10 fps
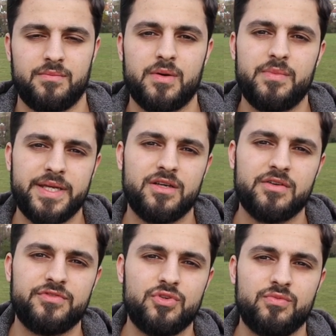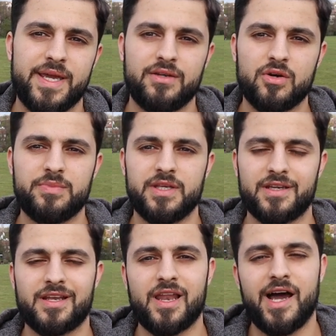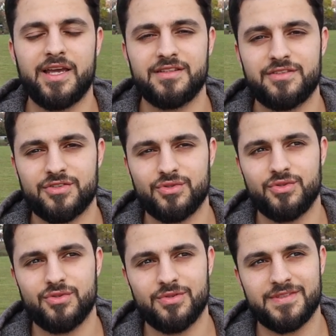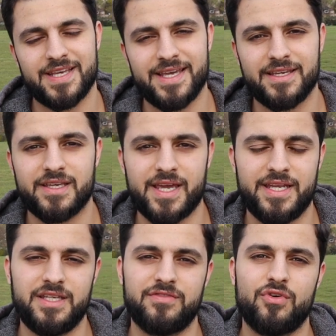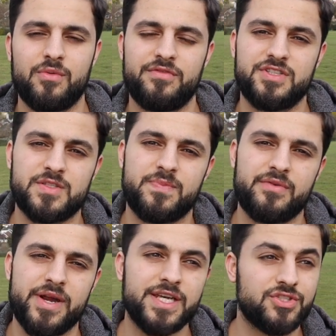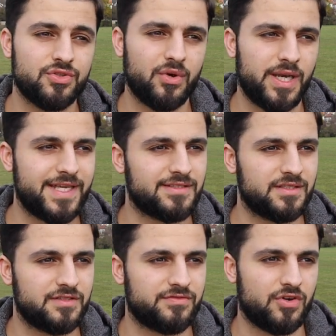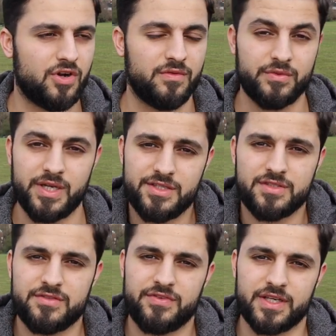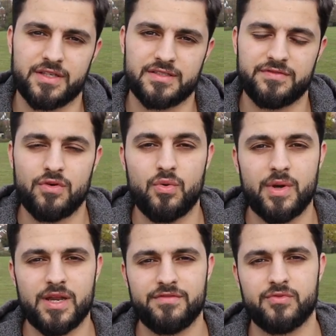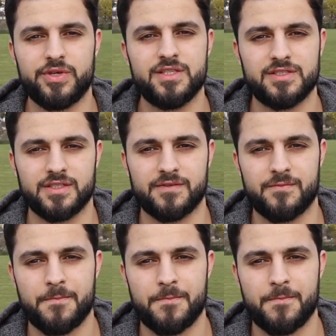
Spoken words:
But many of you may not be inclined to take any form of inspiration or lessons from religious figures for whatever reason.